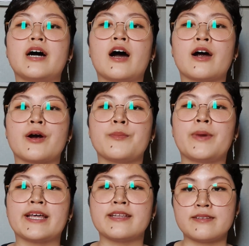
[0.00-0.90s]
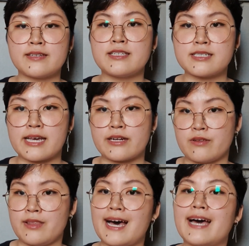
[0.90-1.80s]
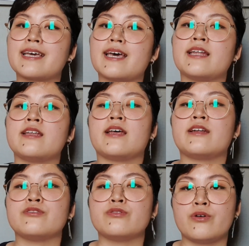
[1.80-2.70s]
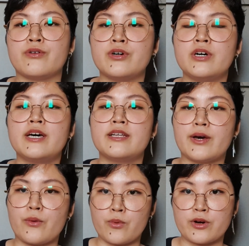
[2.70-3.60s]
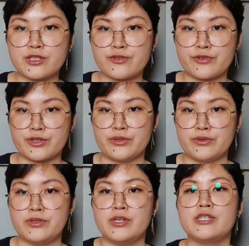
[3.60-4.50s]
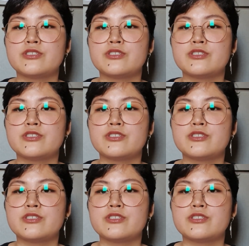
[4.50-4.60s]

are by the things that you like and that you know that works for you.